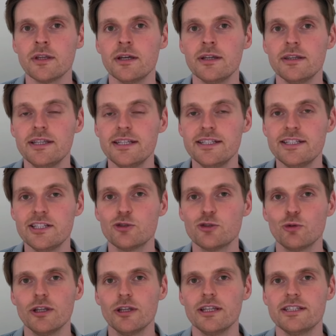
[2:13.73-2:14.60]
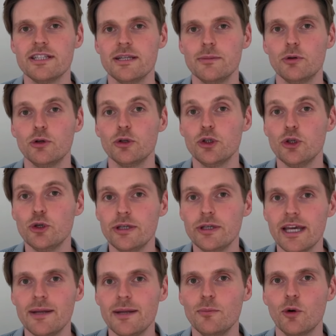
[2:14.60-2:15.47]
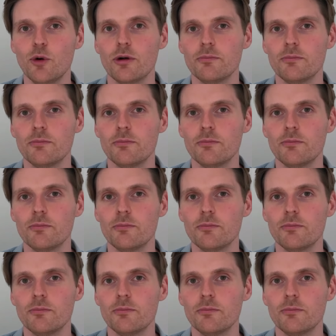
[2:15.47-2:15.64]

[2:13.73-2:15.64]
This is really simple. You get more